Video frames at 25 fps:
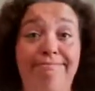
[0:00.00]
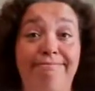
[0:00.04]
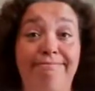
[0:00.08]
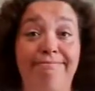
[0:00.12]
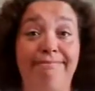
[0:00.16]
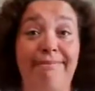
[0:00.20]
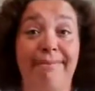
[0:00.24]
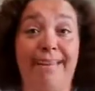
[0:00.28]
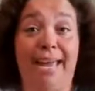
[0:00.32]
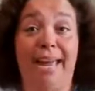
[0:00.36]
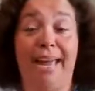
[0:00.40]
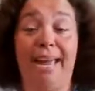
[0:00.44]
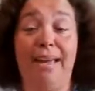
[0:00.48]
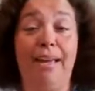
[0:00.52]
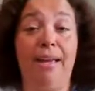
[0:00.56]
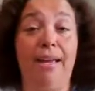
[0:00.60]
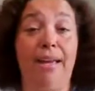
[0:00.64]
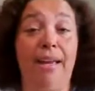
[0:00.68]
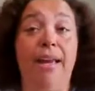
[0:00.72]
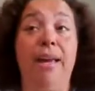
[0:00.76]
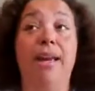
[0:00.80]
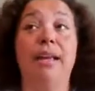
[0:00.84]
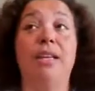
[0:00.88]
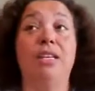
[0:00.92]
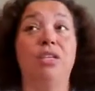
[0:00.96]
Okay,
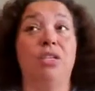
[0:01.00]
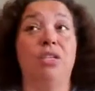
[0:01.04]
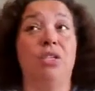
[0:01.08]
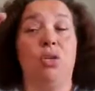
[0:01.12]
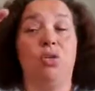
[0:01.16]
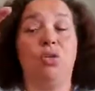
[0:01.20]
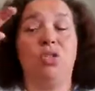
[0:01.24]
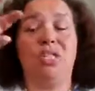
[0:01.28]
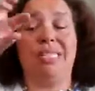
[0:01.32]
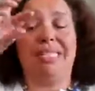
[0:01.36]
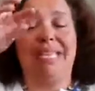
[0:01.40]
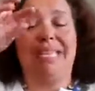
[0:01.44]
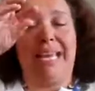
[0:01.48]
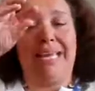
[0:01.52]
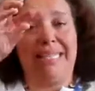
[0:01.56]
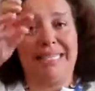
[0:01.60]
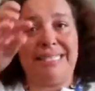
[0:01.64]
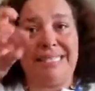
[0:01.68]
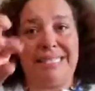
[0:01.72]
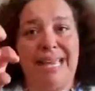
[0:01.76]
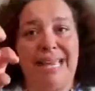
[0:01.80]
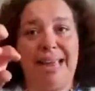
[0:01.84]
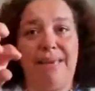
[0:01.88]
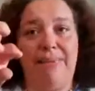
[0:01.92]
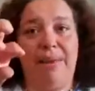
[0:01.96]
so you just take the
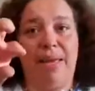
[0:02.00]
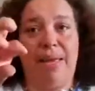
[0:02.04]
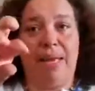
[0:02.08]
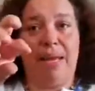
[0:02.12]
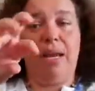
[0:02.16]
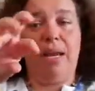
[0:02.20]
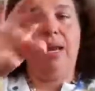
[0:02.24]
statement